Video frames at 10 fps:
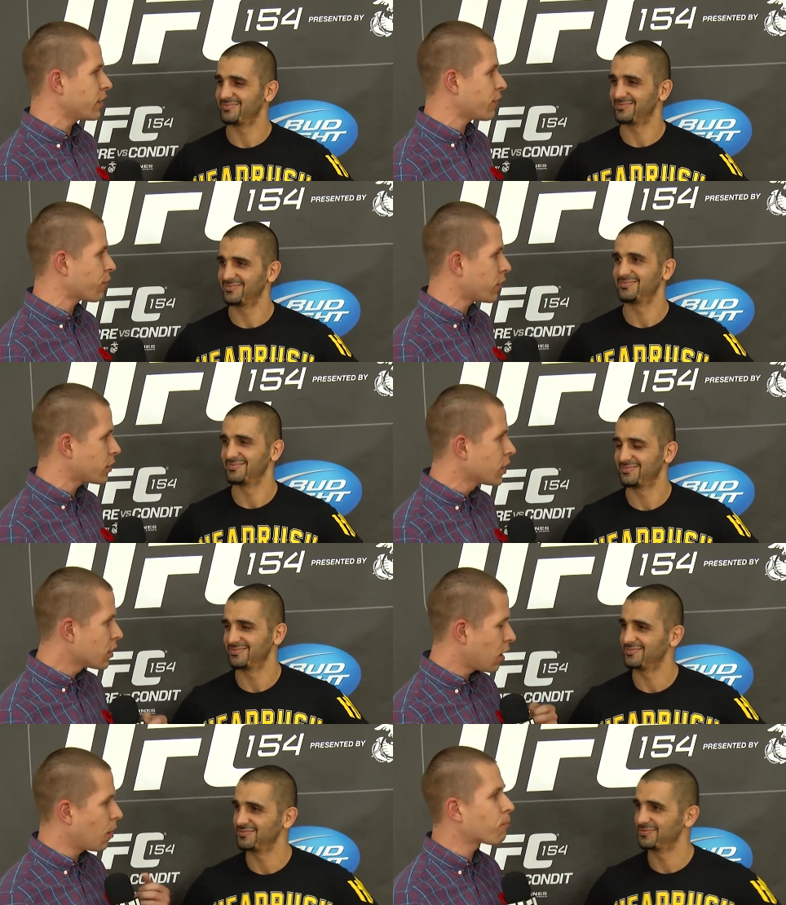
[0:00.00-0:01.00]
Speaker 1: different
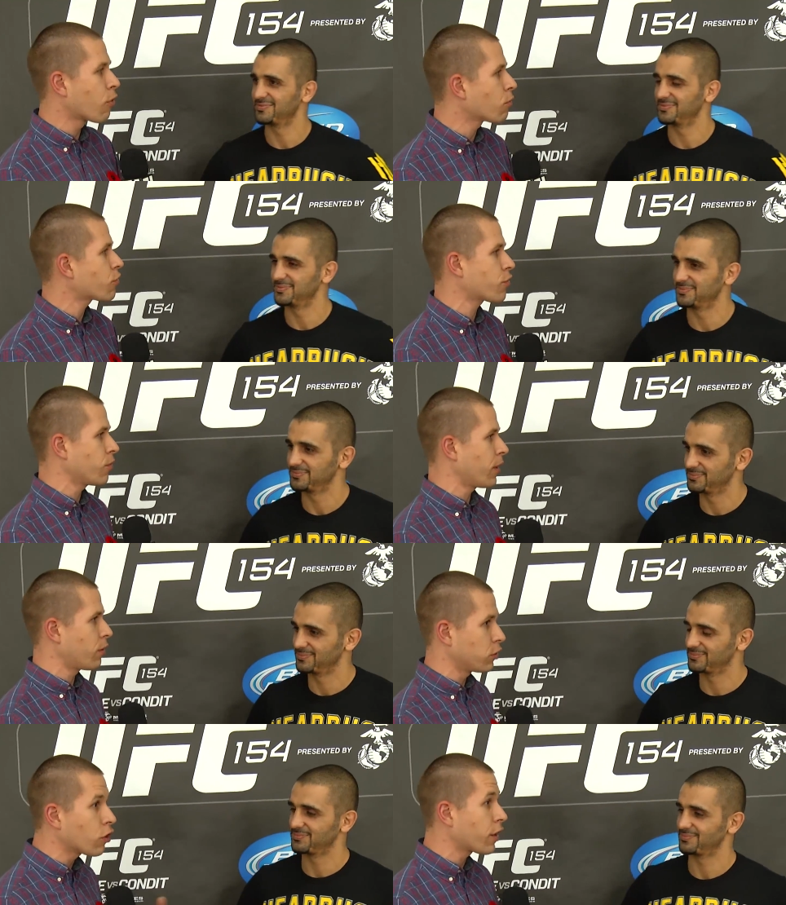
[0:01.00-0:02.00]
uh, approach to it,
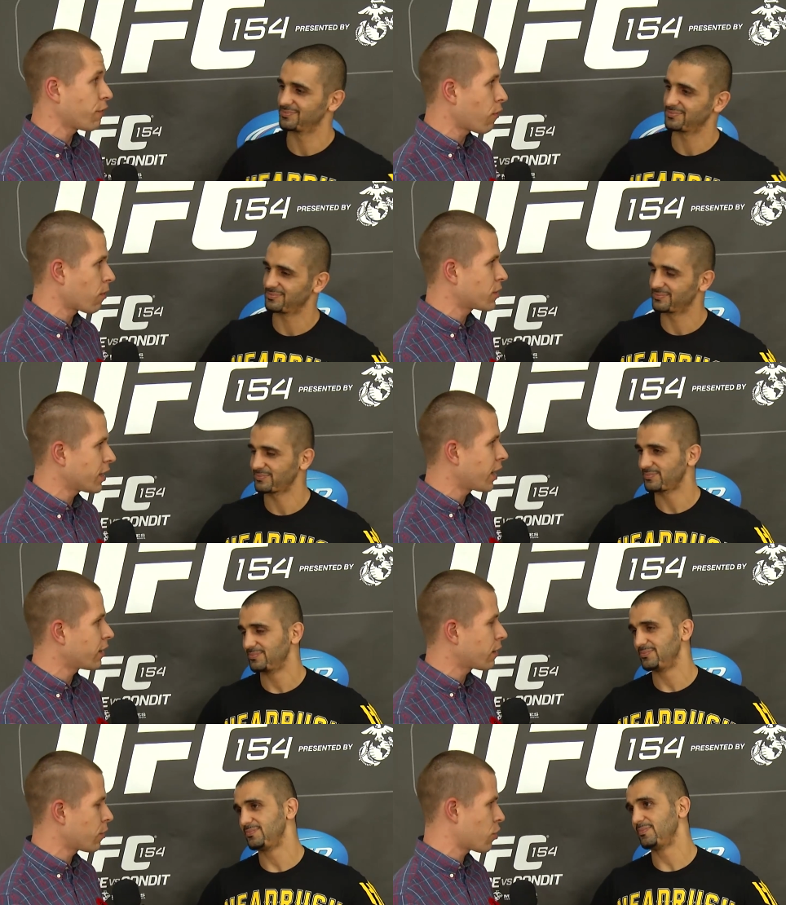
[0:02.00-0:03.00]
looking forward to
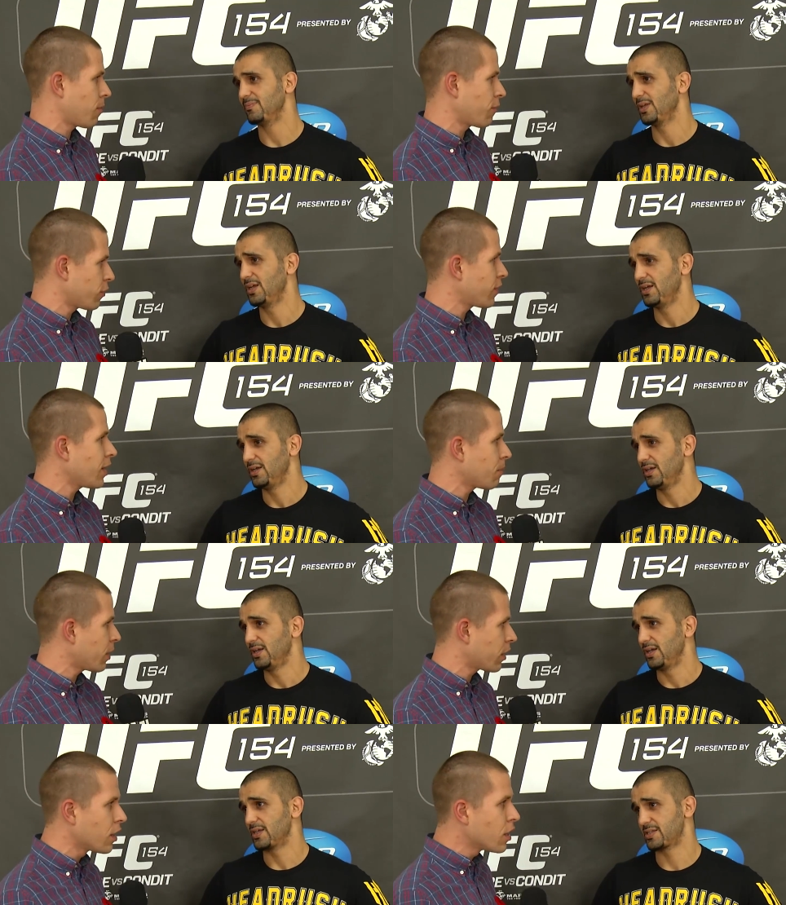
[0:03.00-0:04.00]
getting to the gym. Have you seen a
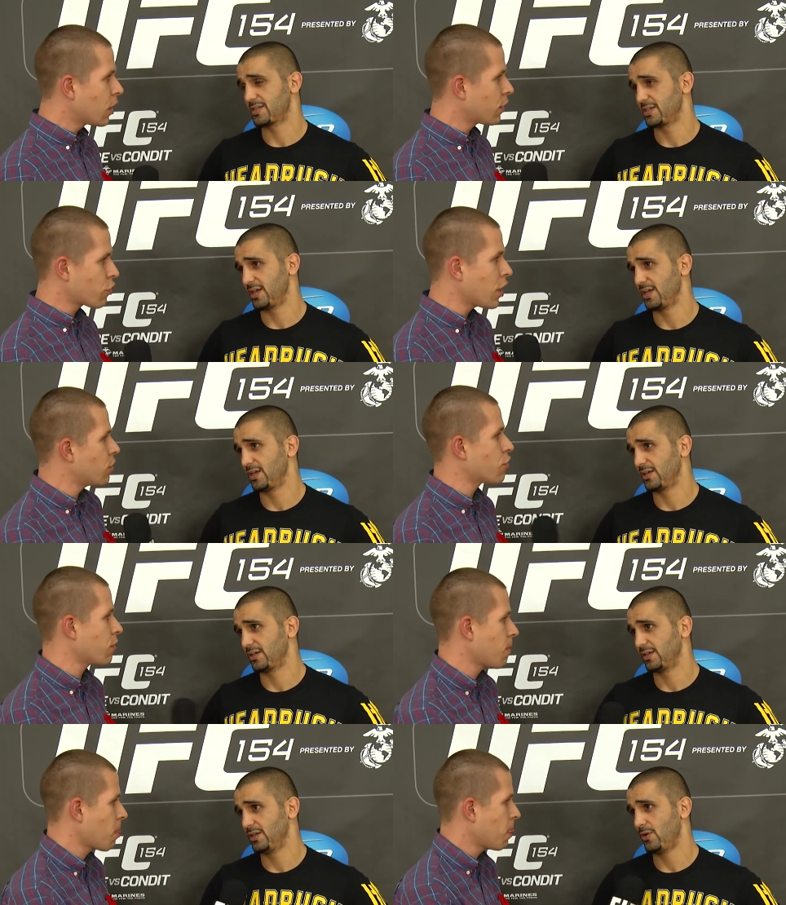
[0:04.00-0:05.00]
big uh, it's, change?
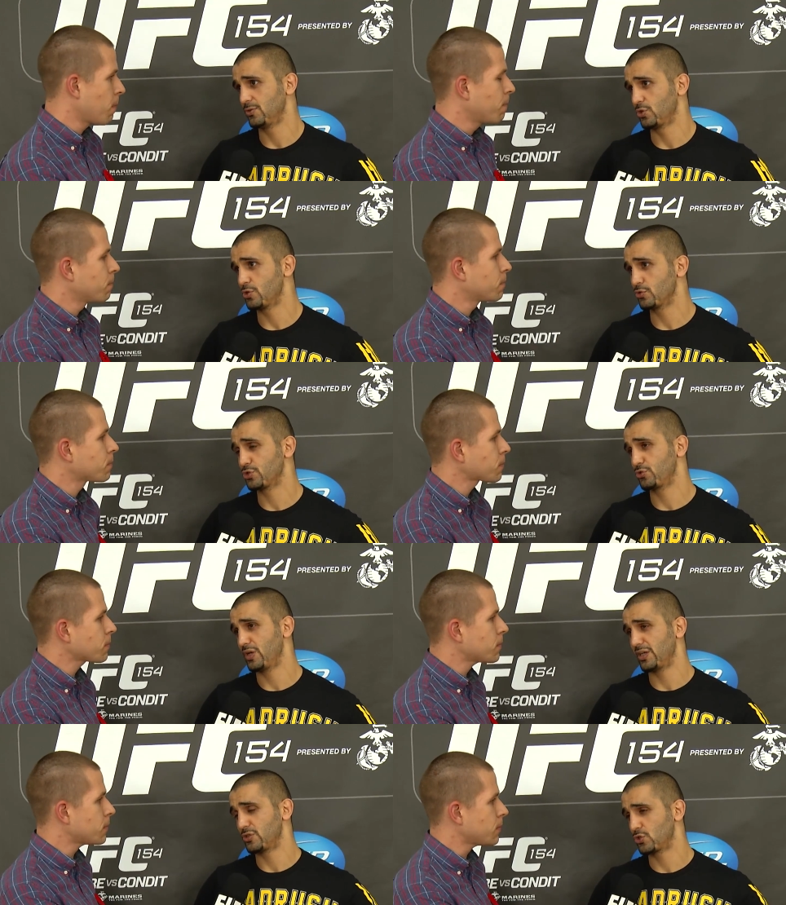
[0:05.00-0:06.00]
You know, George was
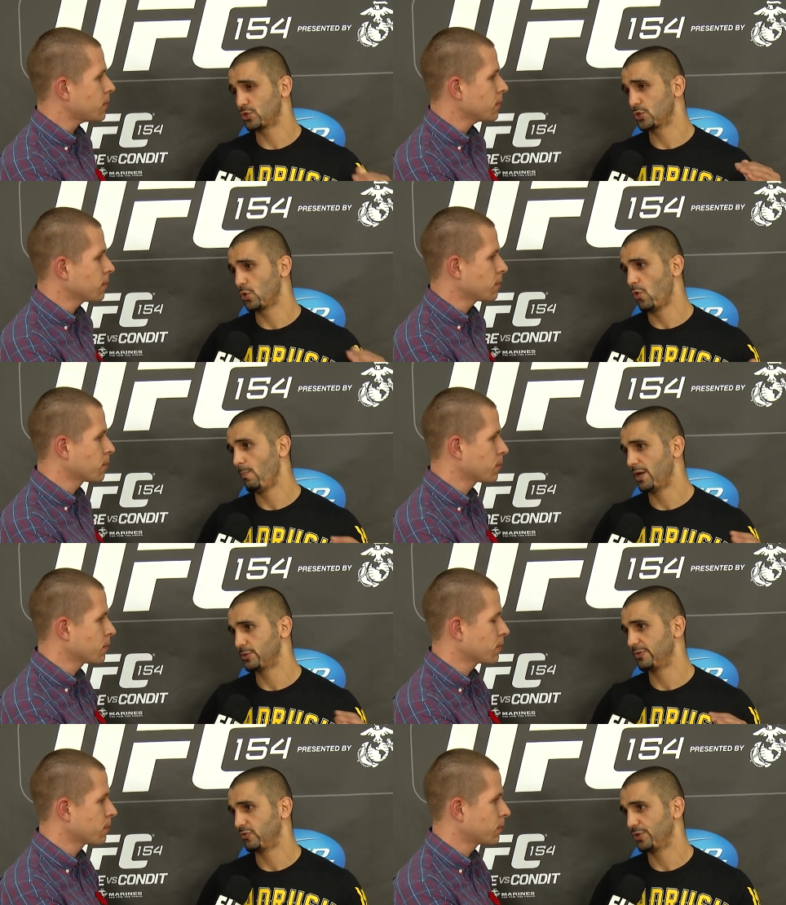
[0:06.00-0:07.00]
training
Speaker 2: so
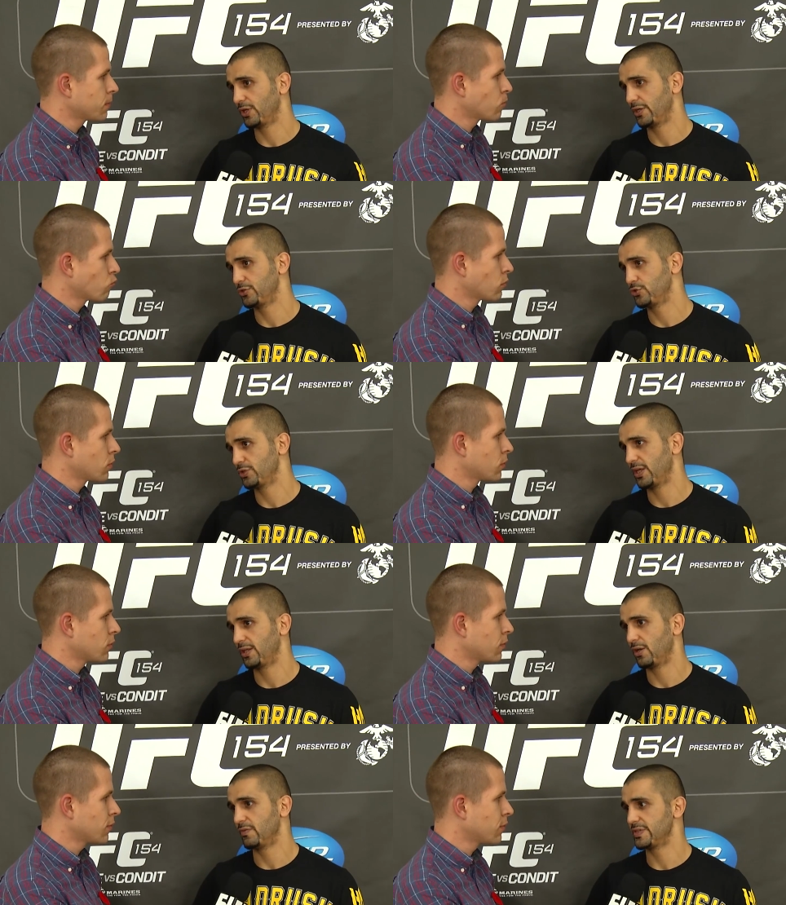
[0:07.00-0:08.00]
much before he got injured, and
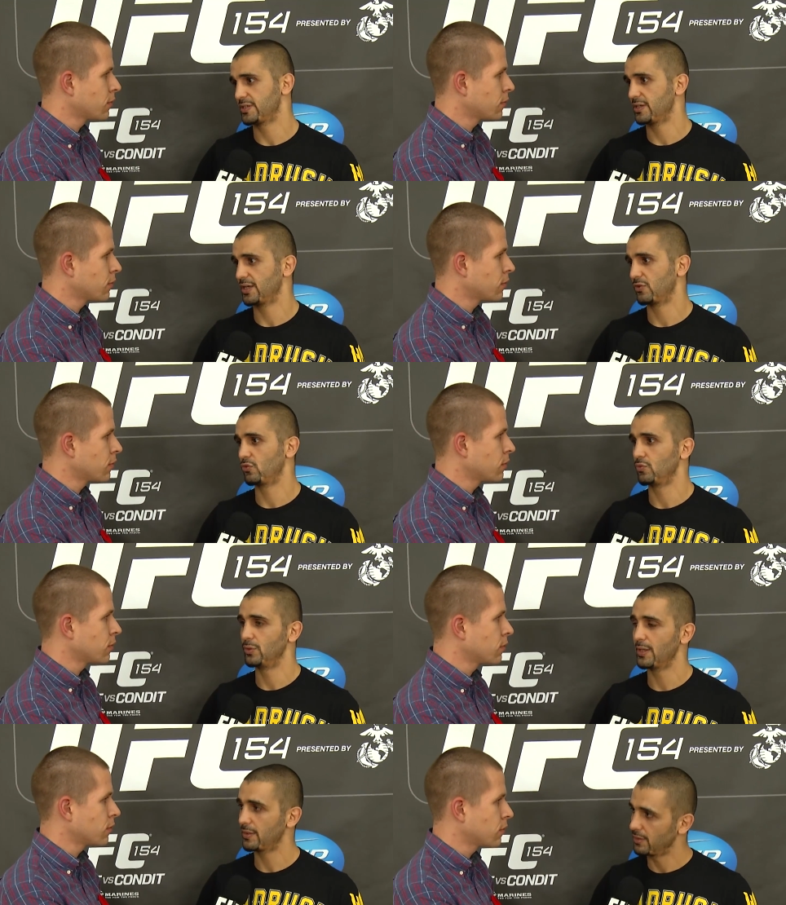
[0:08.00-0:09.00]
then all of a sudden he had to do
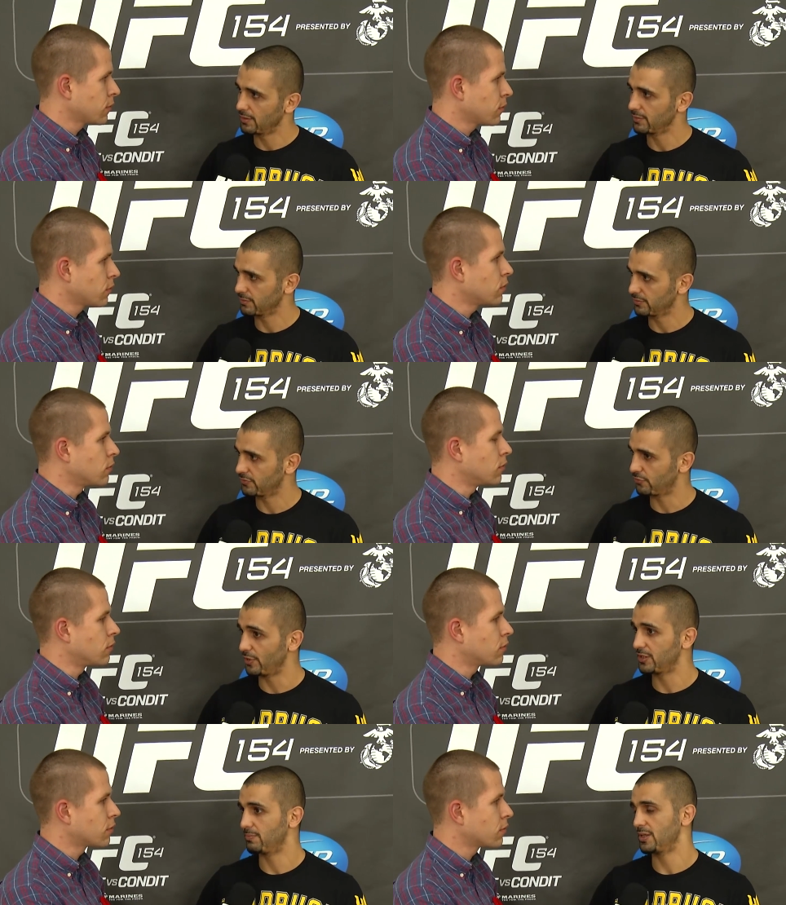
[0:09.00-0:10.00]
nothing for
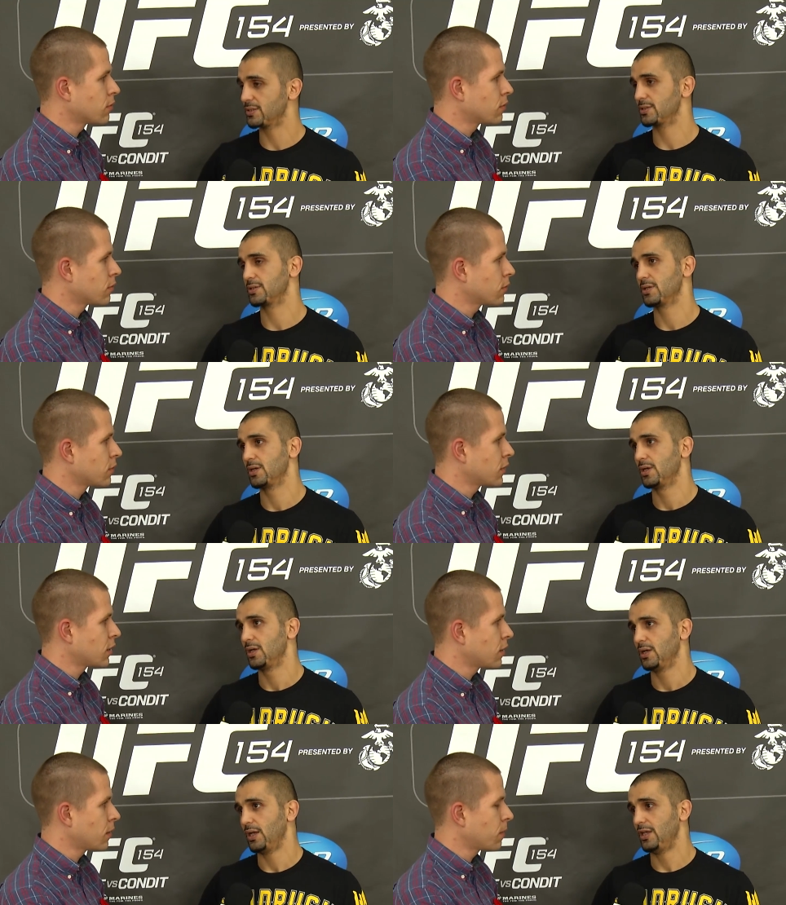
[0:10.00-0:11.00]
eight months.
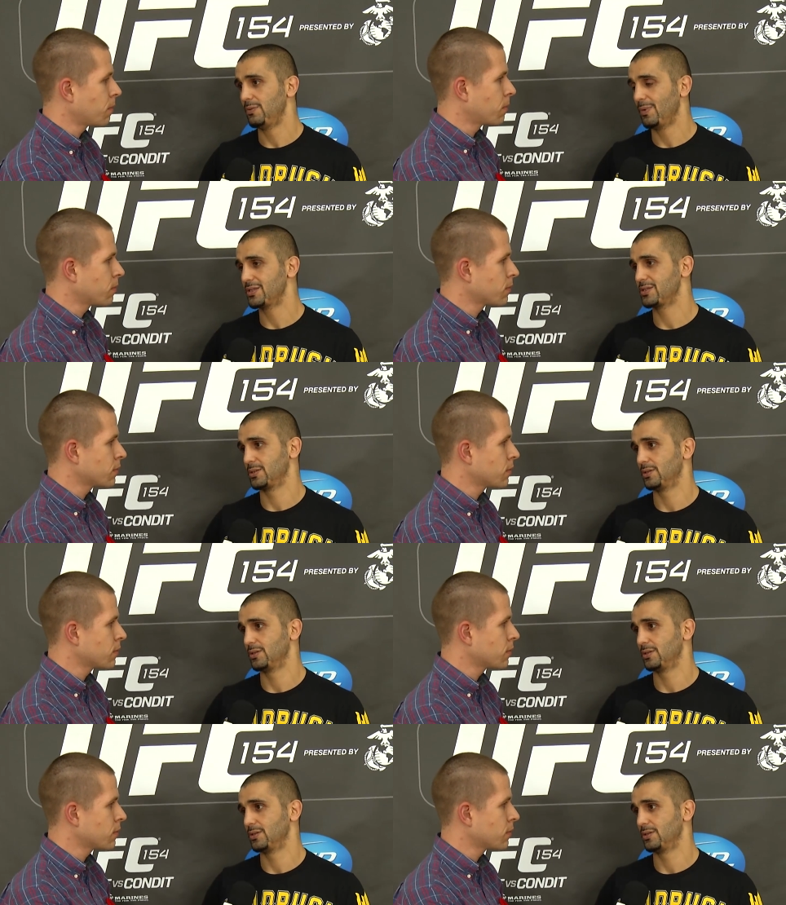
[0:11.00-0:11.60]
Eight months is a